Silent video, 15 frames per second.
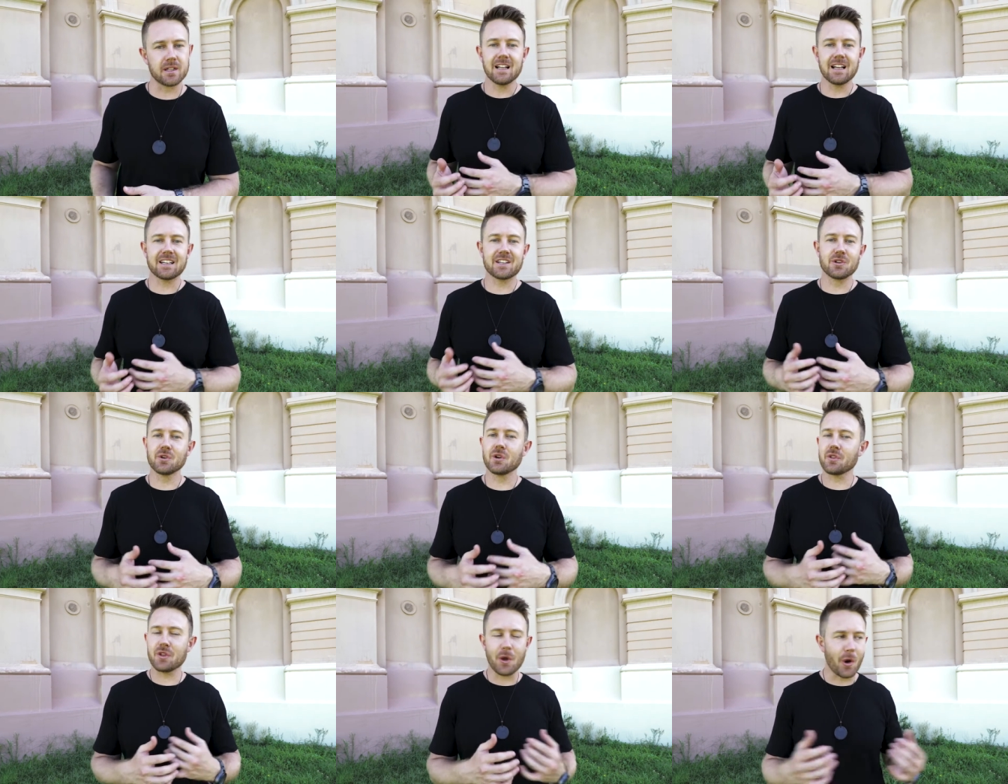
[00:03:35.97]
Like you're
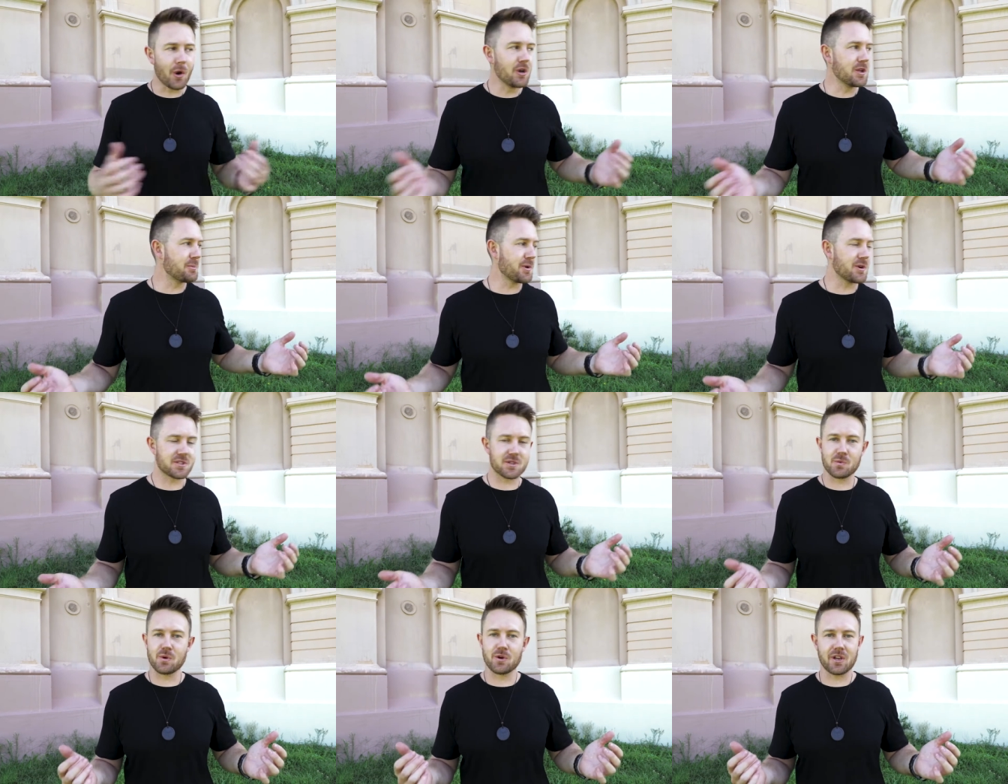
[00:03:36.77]
not the only
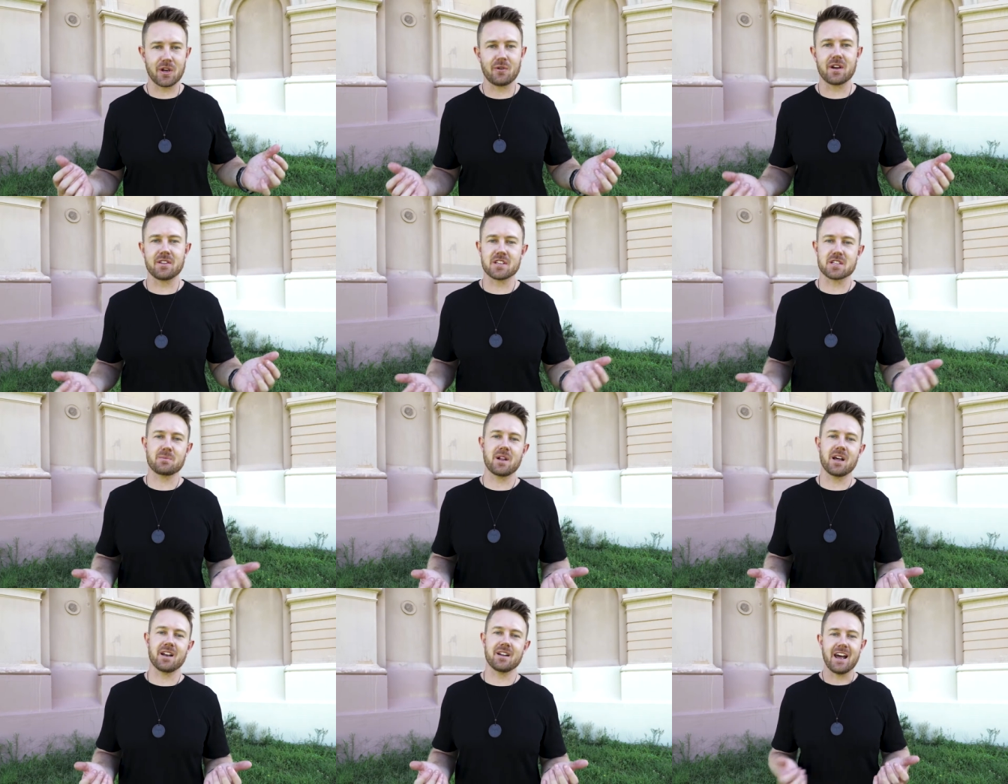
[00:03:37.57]
person walking around this
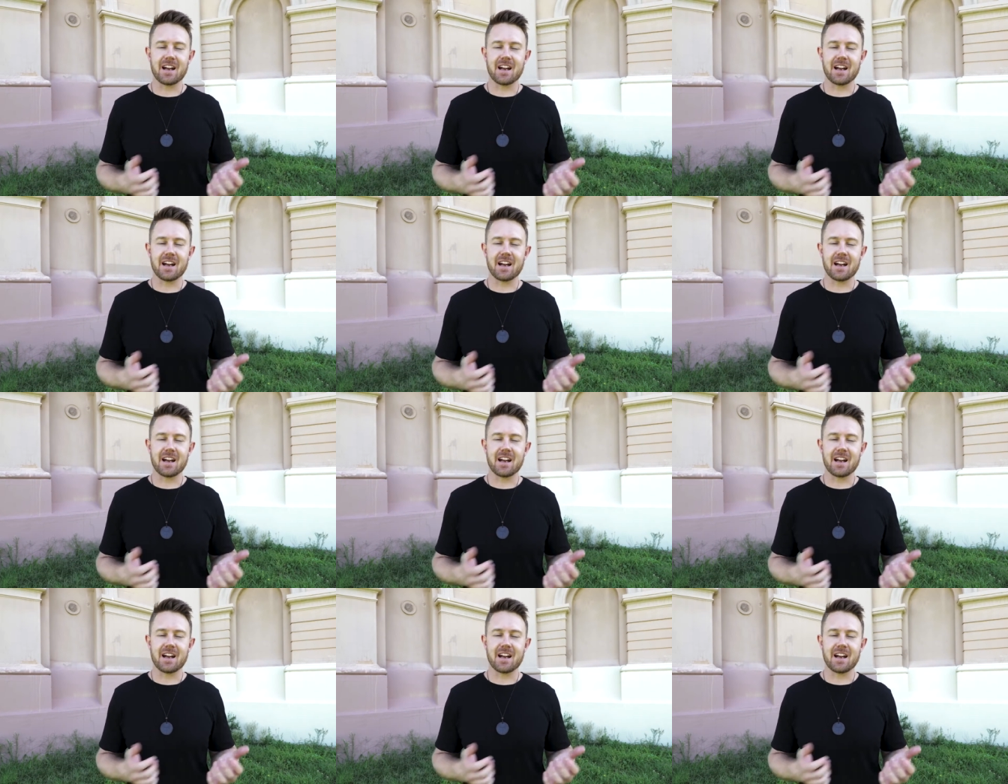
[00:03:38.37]
planet.